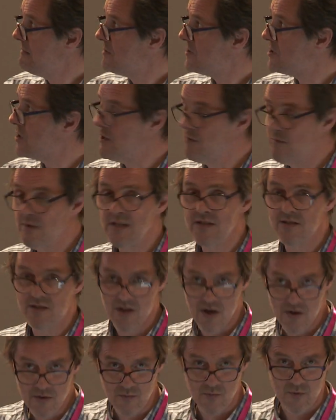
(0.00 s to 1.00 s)
So you really
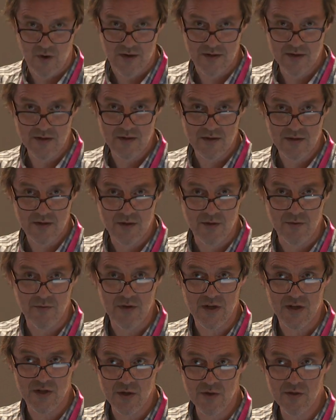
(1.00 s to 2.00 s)
don't want to
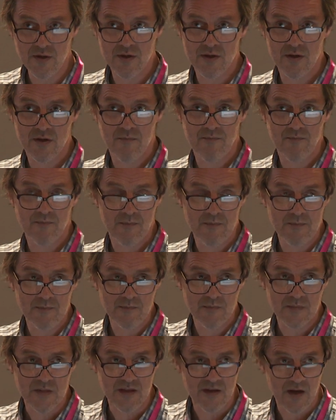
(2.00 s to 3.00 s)
reduce
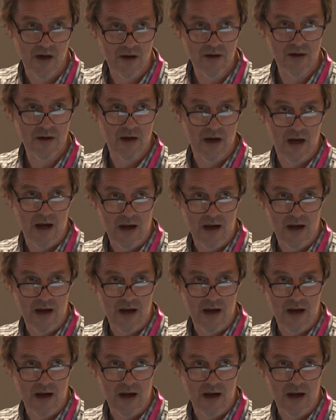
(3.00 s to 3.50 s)
young